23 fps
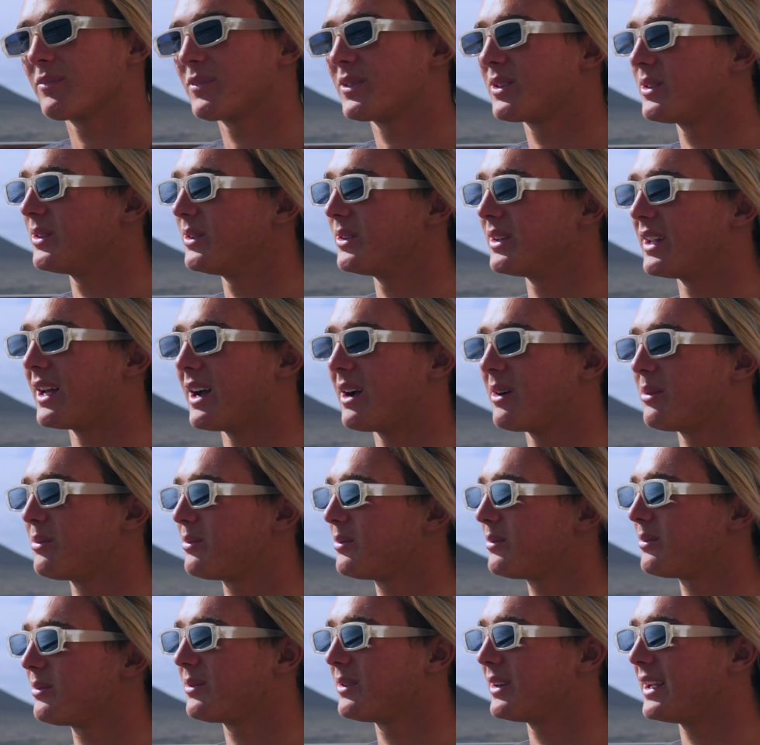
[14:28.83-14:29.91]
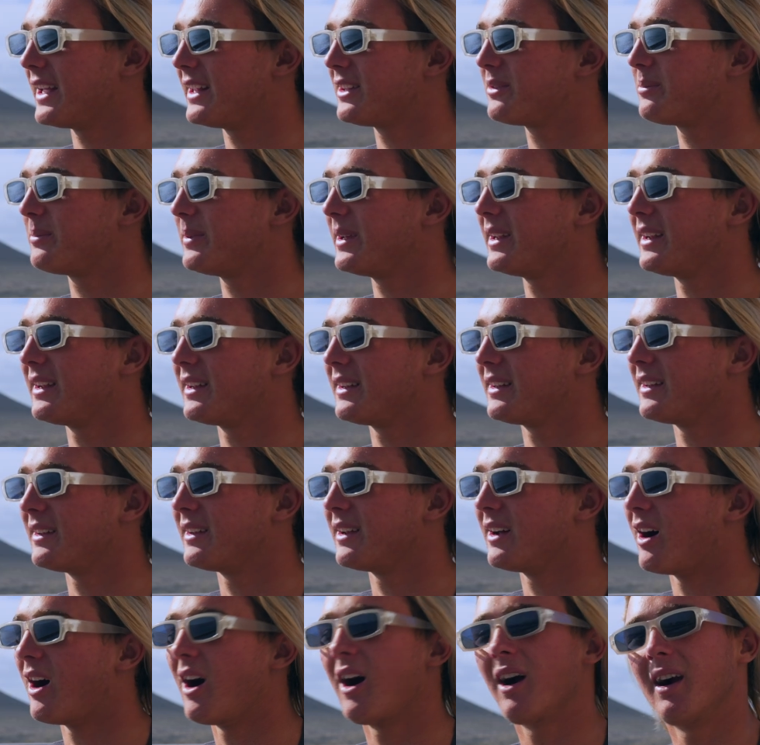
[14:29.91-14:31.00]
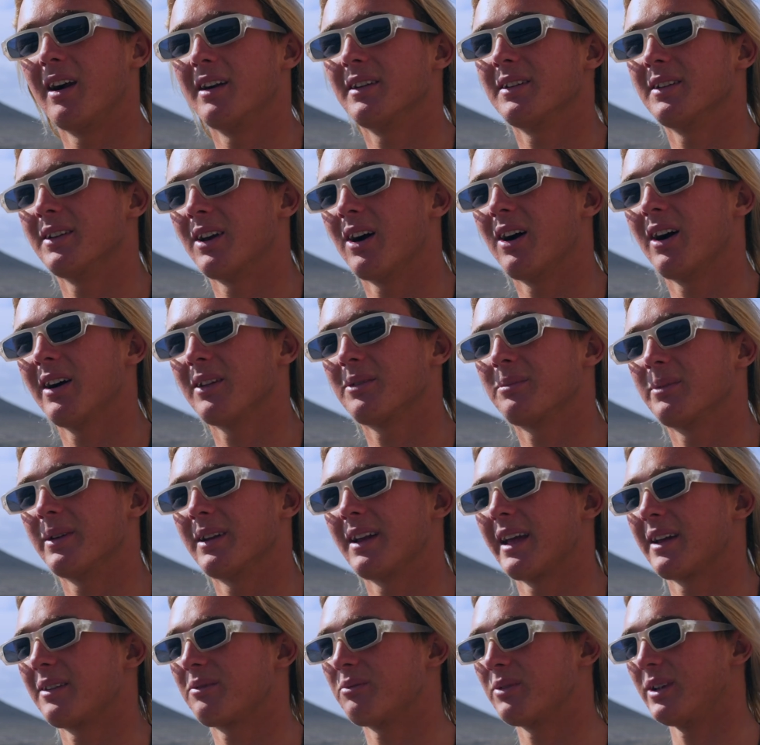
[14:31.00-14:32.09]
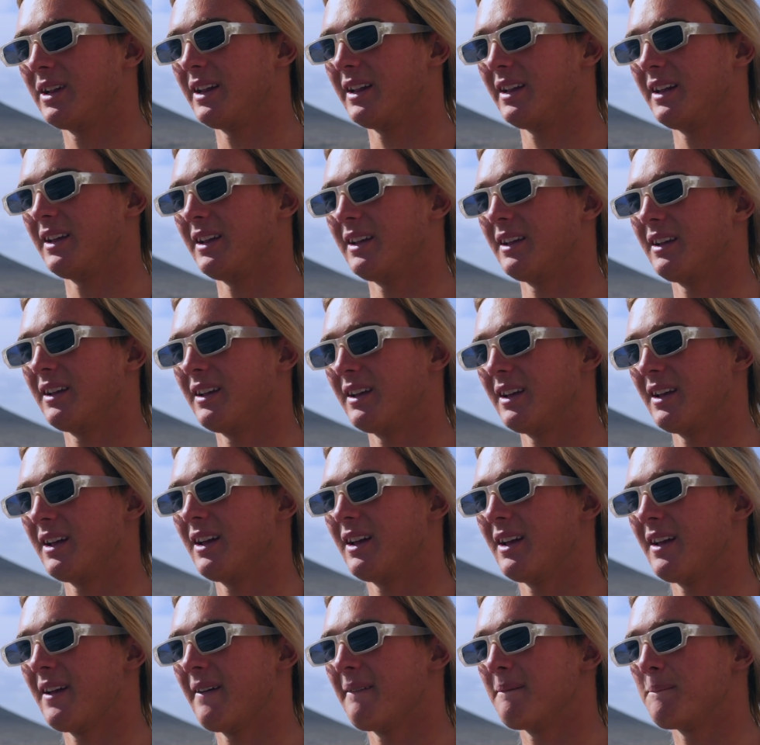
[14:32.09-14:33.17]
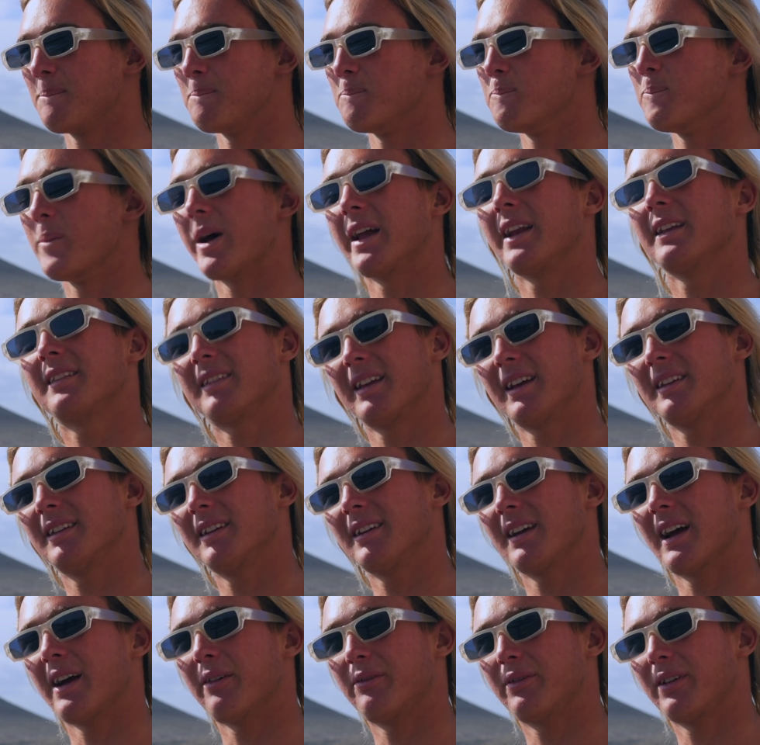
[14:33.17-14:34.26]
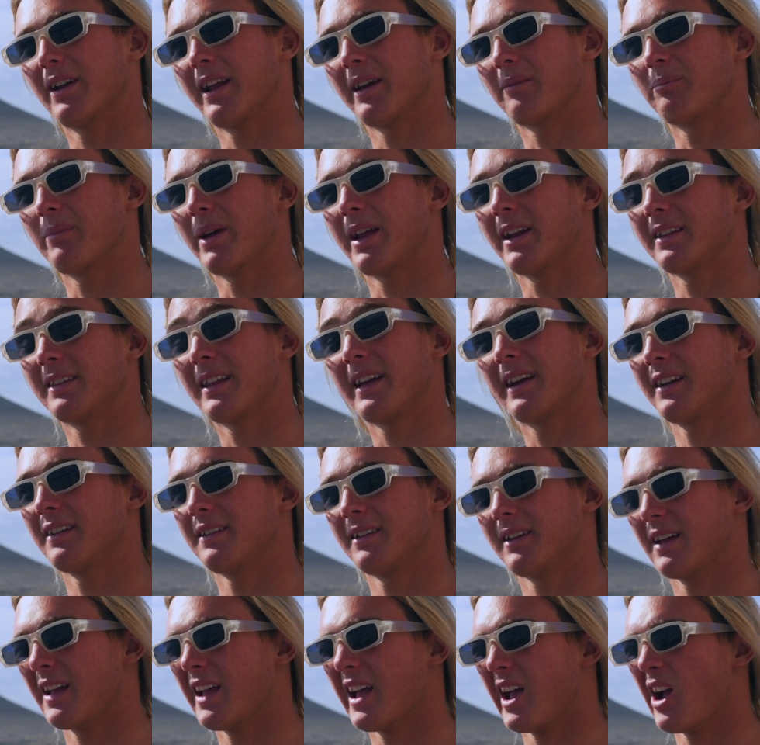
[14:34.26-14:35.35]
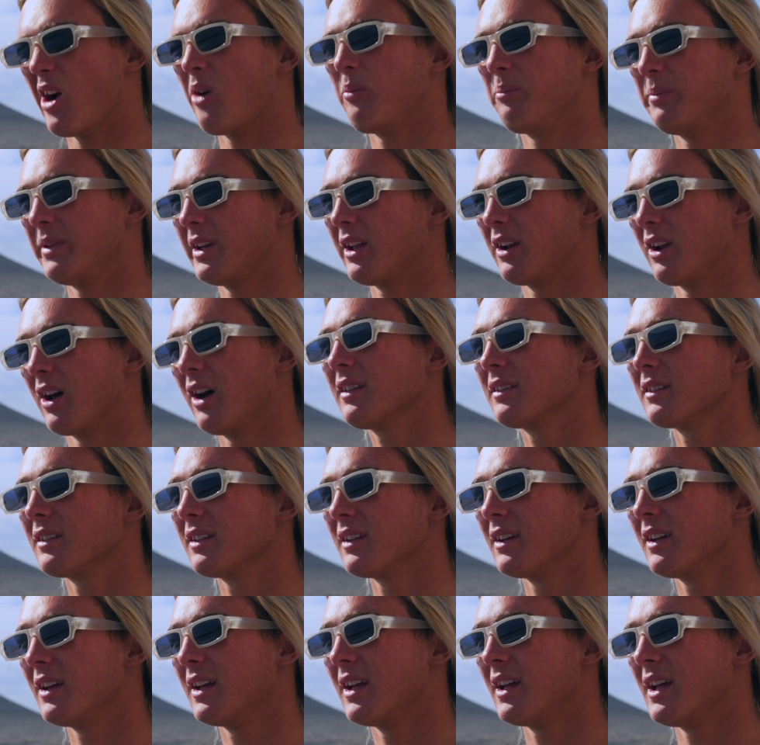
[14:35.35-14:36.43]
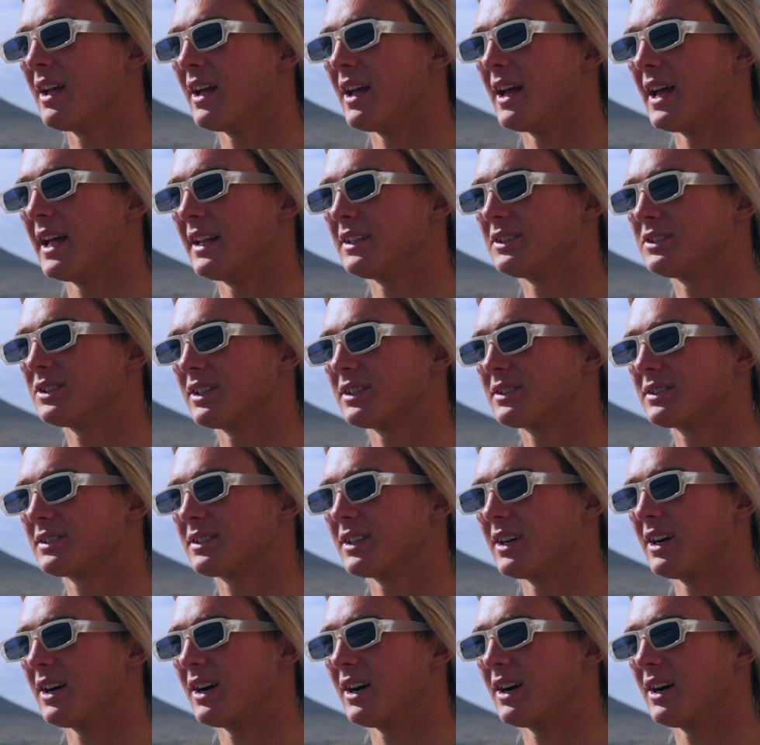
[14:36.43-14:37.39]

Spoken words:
Dude, it's been hard, you know. It's been like really meditating. I feel like meditating helped me a lot, and just